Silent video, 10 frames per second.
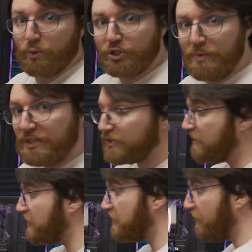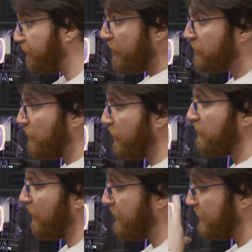Which means this is the first
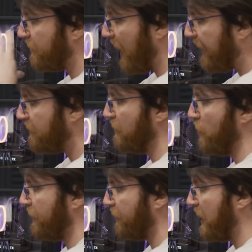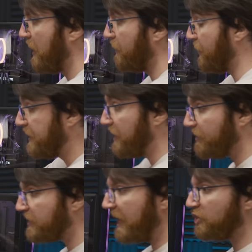monitor I've interacted with that
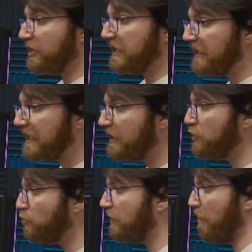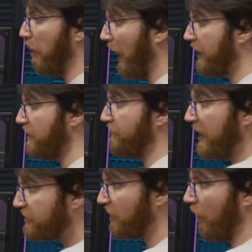doesn't actually need you to buy a
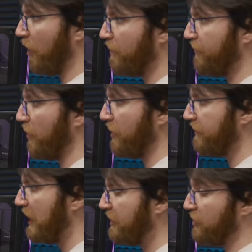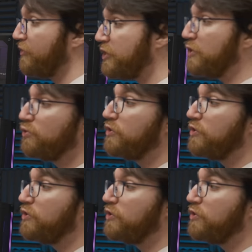VESA arm for it so that you